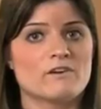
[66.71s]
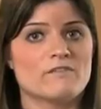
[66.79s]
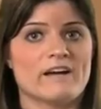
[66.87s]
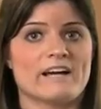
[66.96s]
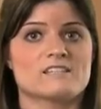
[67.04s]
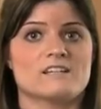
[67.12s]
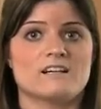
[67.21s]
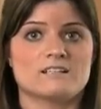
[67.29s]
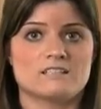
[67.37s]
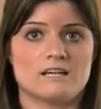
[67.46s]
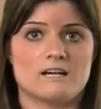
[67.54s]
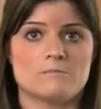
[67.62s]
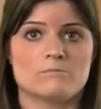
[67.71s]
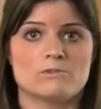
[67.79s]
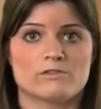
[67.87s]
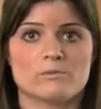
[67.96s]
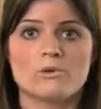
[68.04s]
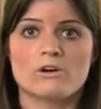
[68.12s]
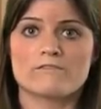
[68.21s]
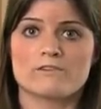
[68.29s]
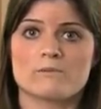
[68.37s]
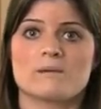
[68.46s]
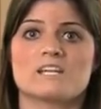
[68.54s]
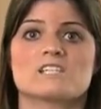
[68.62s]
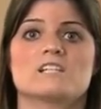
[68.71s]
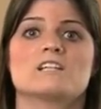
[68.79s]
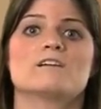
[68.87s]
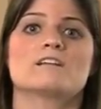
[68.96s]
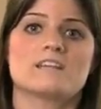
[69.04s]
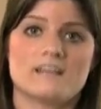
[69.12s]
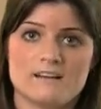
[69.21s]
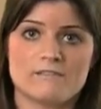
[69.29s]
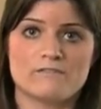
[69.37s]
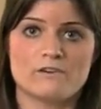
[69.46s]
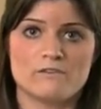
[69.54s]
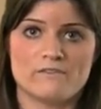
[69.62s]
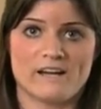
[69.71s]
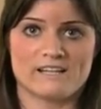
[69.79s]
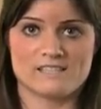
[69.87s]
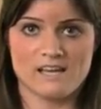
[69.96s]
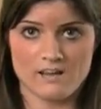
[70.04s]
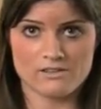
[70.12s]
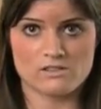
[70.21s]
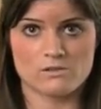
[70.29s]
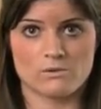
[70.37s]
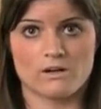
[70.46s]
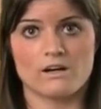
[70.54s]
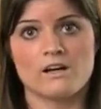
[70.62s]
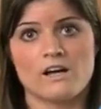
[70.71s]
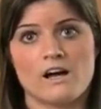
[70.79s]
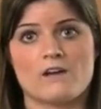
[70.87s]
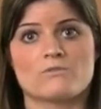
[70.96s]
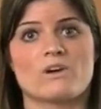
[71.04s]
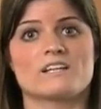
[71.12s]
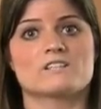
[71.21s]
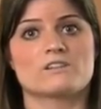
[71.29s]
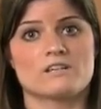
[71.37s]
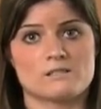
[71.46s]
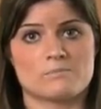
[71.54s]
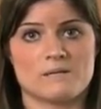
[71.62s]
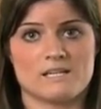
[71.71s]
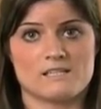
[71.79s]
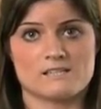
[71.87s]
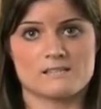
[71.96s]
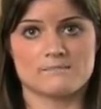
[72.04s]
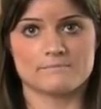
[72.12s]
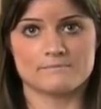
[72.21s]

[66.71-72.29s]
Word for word: foodfacts.com for more information and get a Food Facts health score on Rice Krispies.